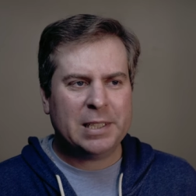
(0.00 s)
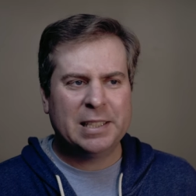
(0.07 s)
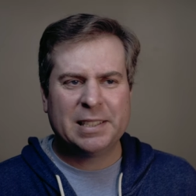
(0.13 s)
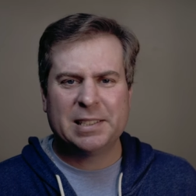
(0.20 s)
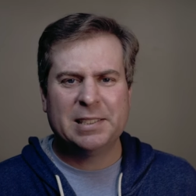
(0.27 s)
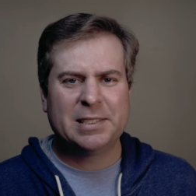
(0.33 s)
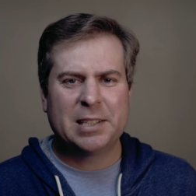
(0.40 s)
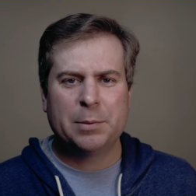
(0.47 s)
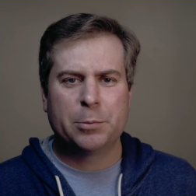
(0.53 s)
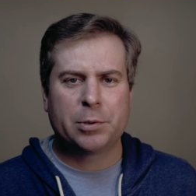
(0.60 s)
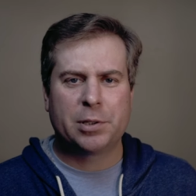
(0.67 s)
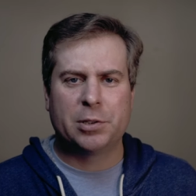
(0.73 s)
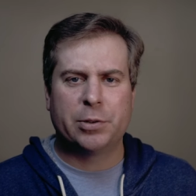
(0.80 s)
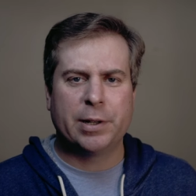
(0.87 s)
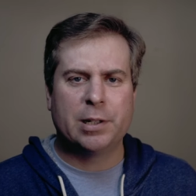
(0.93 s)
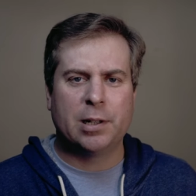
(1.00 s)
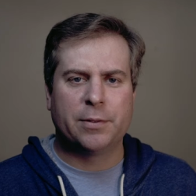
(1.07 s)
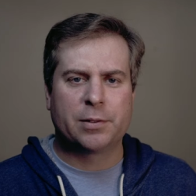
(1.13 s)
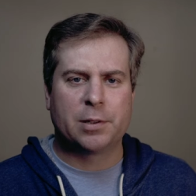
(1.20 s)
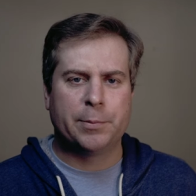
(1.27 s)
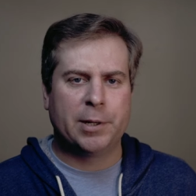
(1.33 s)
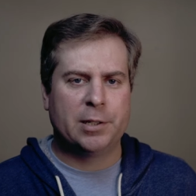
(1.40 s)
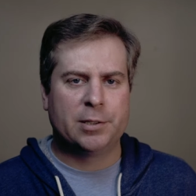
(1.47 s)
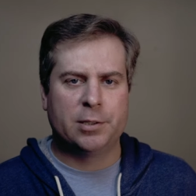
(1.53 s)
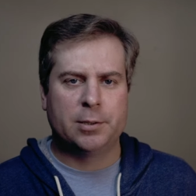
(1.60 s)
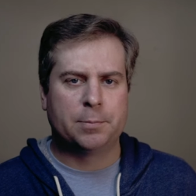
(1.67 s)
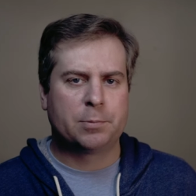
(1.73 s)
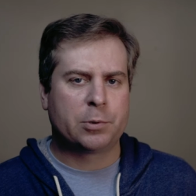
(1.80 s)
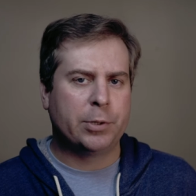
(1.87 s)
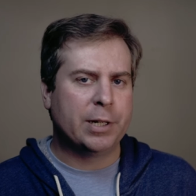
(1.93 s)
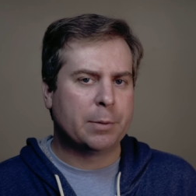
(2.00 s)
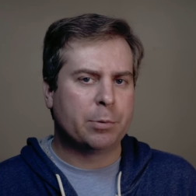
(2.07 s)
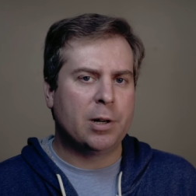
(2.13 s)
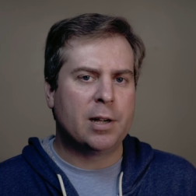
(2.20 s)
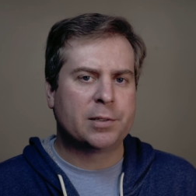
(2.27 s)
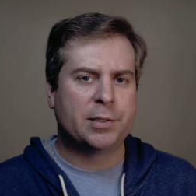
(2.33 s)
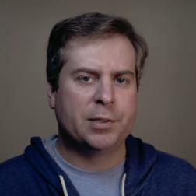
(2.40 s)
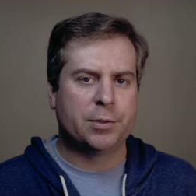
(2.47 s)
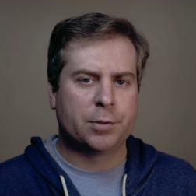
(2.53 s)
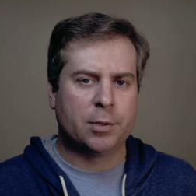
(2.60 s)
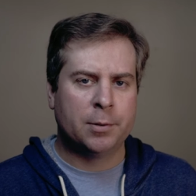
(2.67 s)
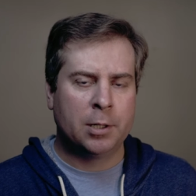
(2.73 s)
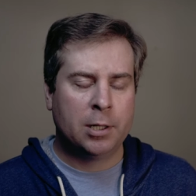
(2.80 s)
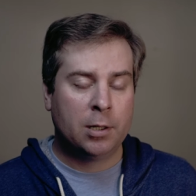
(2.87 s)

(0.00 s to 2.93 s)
it doesn't seem worth the trade-off compared to creating proxies or